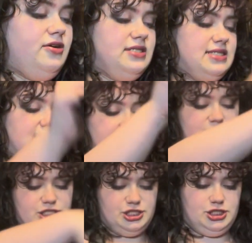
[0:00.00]
is this
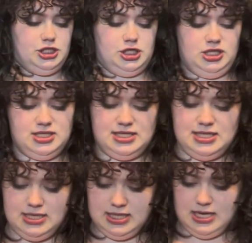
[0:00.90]
shirt.
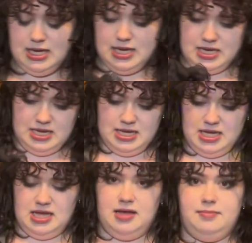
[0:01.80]

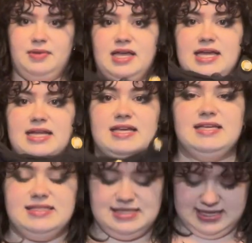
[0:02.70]
It
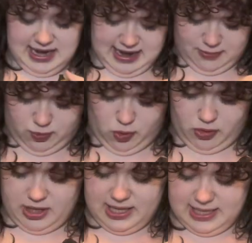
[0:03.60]
is
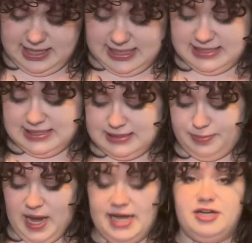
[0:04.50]
Edwardian
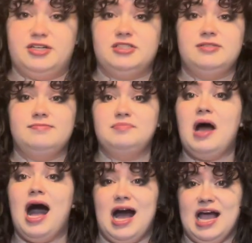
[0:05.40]
inspired.
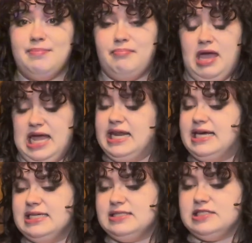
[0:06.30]
I made
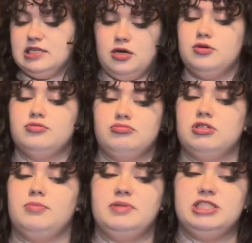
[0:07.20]
it, so
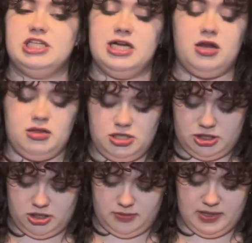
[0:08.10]
don't be shy about the
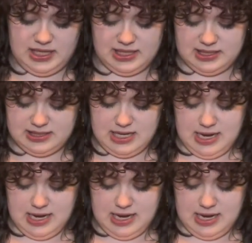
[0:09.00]
shirt because